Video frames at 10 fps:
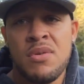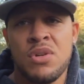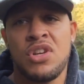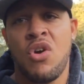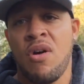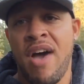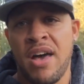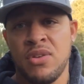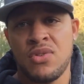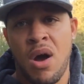what your core
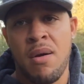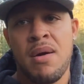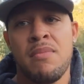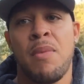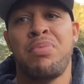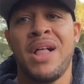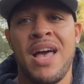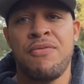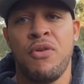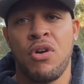values are, but
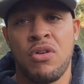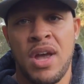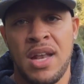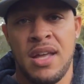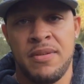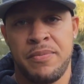plan for creating